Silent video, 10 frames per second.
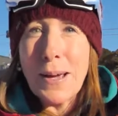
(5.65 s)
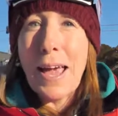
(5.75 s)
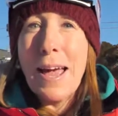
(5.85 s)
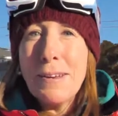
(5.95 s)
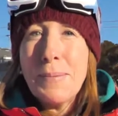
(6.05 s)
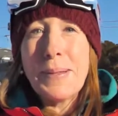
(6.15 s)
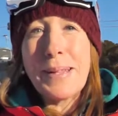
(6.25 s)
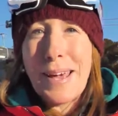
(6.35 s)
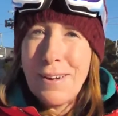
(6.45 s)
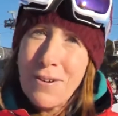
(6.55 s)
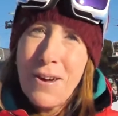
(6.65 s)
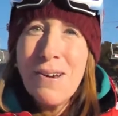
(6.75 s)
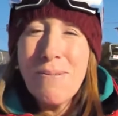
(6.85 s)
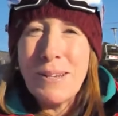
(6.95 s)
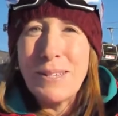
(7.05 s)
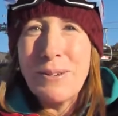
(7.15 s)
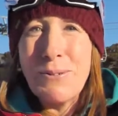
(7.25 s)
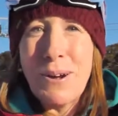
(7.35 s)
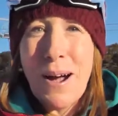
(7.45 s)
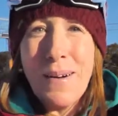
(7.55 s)
Can you believe we're
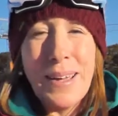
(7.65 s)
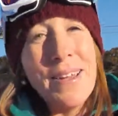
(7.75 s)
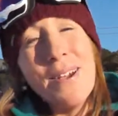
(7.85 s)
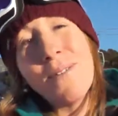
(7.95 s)
still going?